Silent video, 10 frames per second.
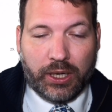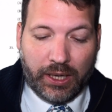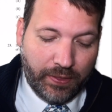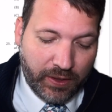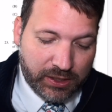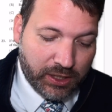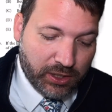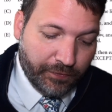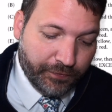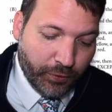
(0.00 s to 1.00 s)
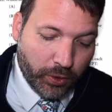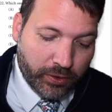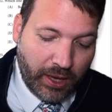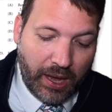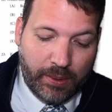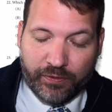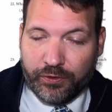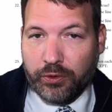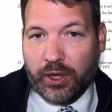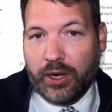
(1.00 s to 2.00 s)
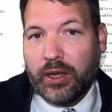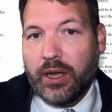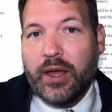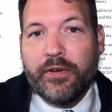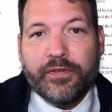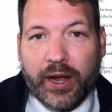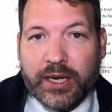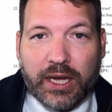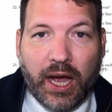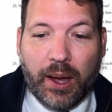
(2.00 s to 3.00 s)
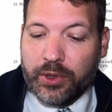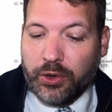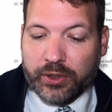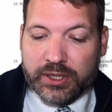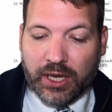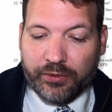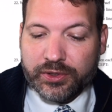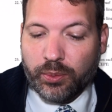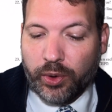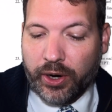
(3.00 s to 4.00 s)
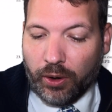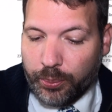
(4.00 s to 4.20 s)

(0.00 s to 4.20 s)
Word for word: Again, this is the fourth game. If you can find a copy yourself somewhere or